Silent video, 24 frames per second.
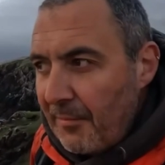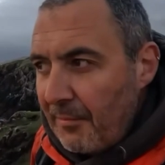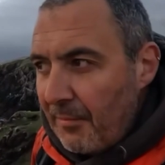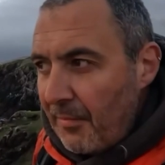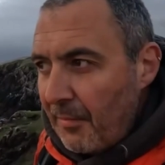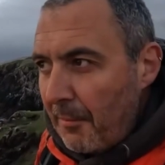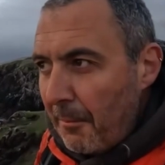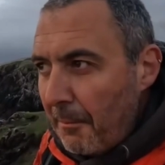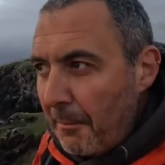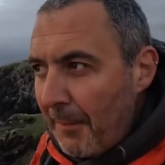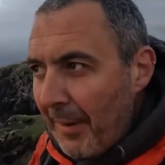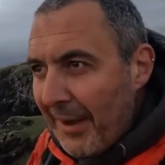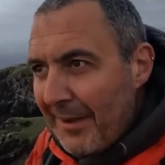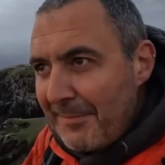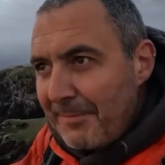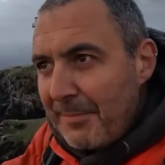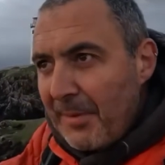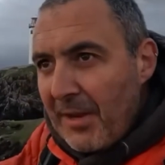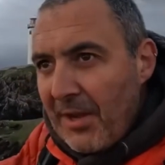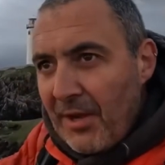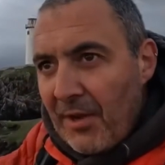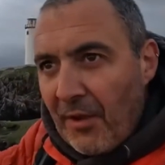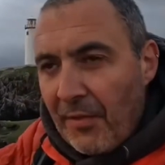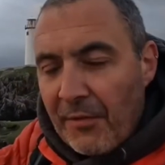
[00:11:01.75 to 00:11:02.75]
Might be
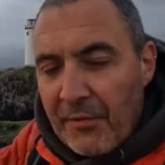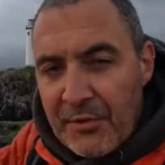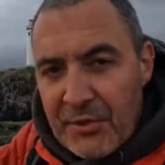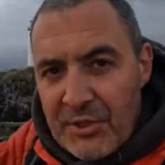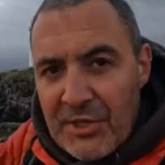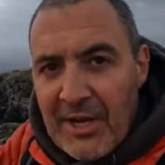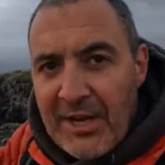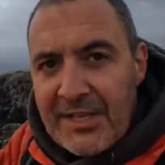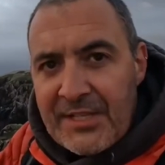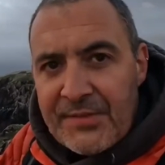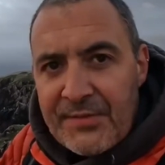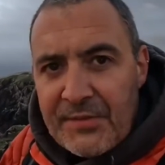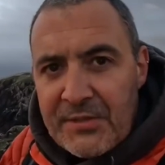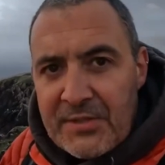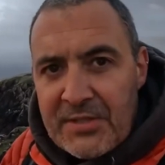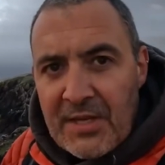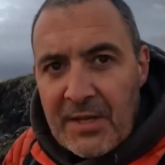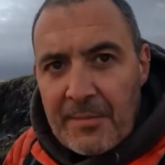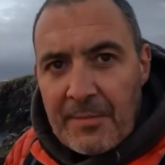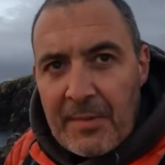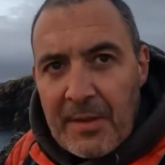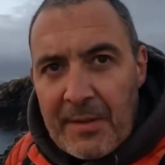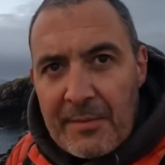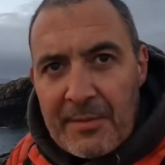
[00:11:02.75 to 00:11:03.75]
another chance for some
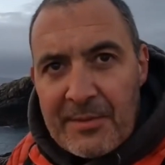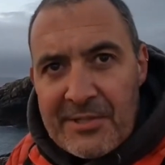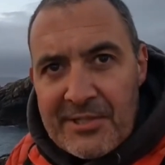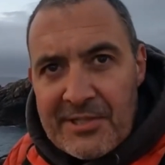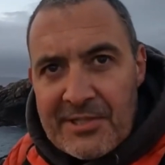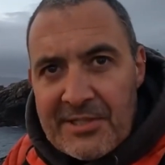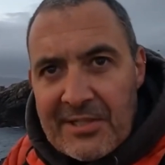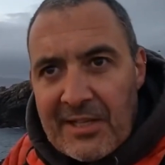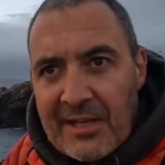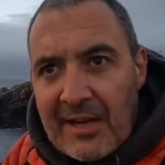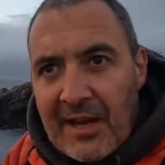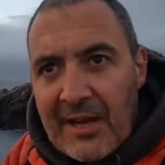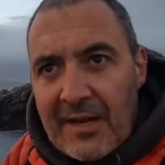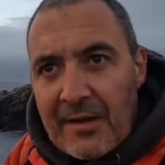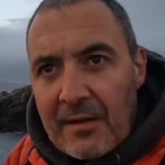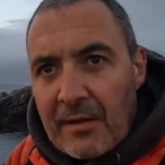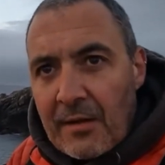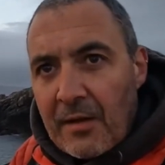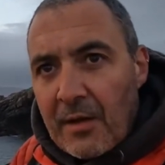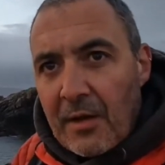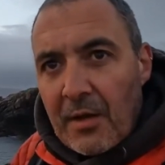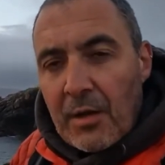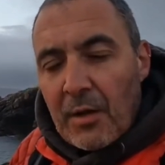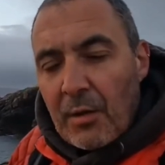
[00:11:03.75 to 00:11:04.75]
images tonight.
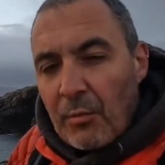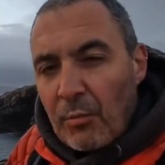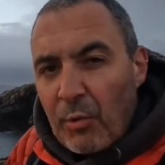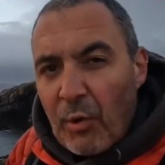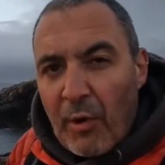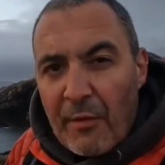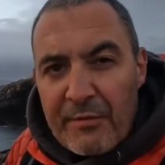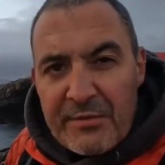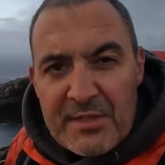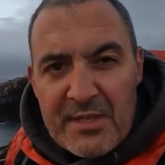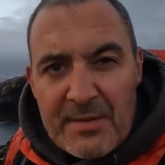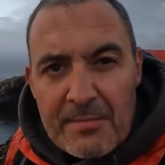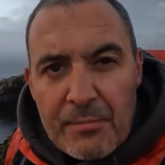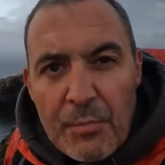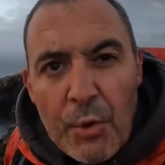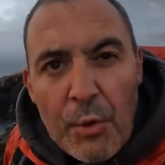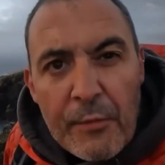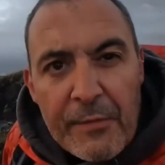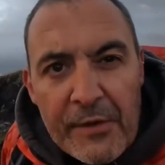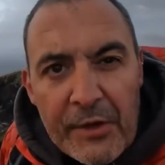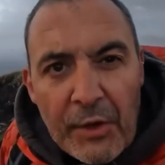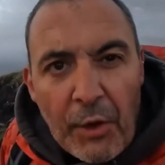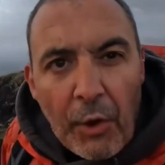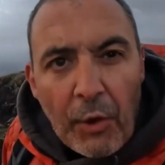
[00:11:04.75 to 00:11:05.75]
We're obviously
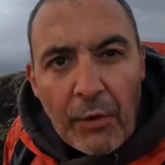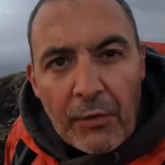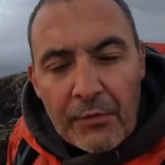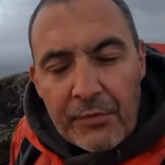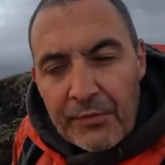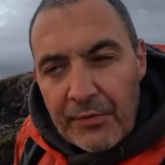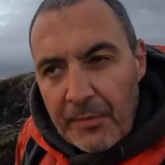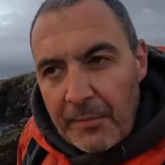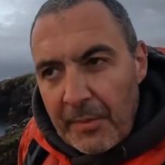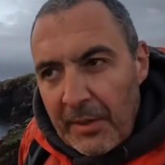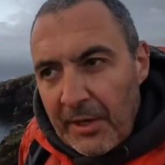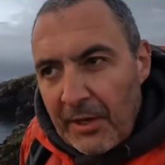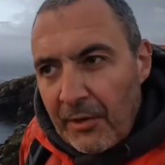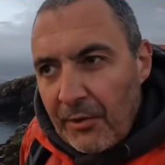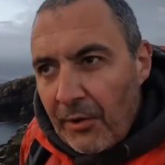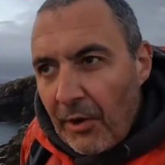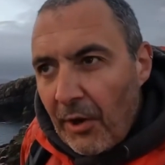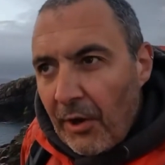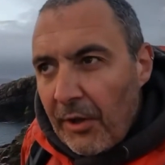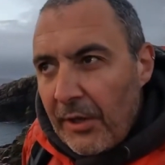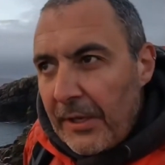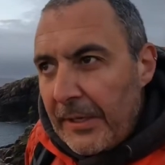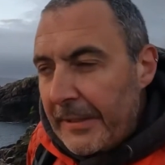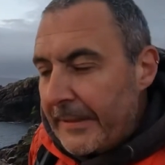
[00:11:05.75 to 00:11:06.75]
moving on from here now,
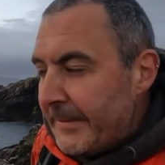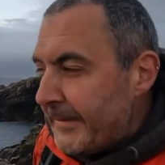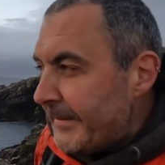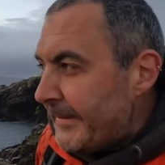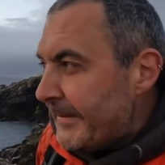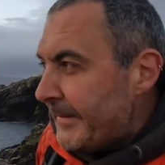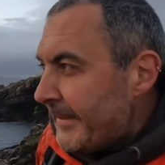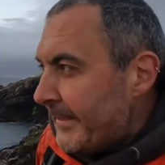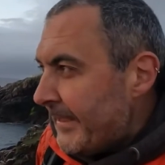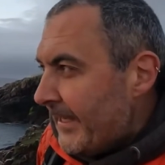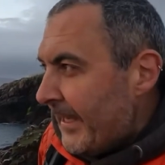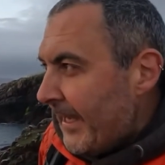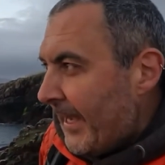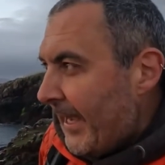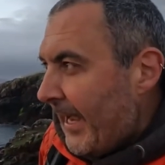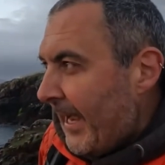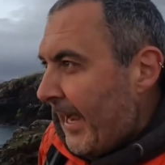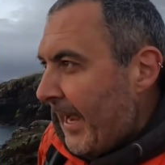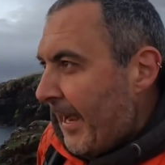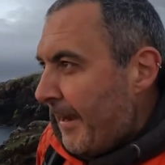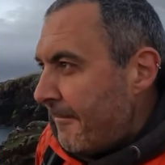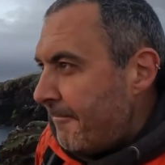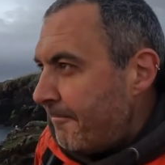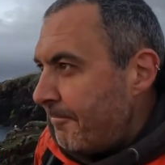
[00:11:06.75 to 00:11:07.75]

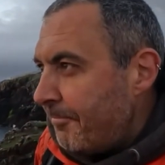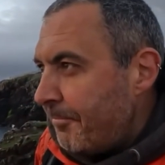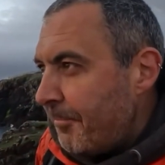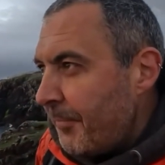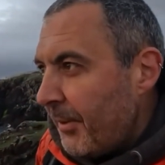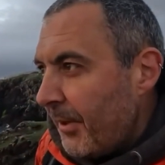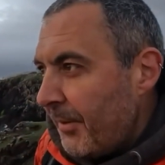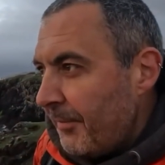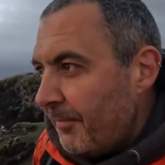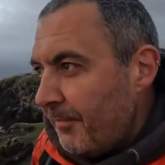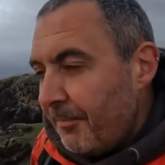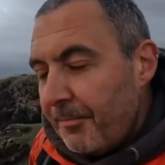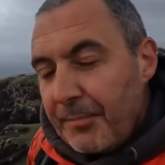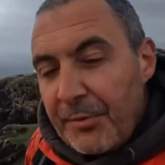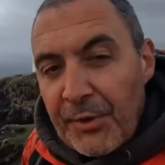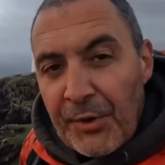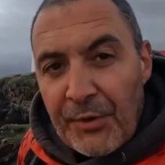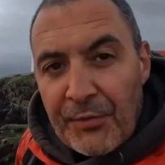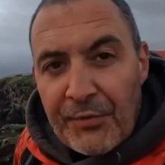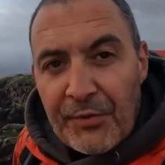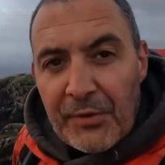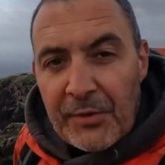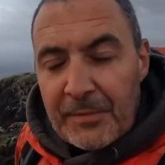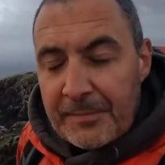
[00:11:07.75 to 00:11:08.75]
but
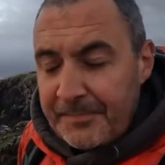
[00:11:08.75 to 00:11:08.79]
beautiful.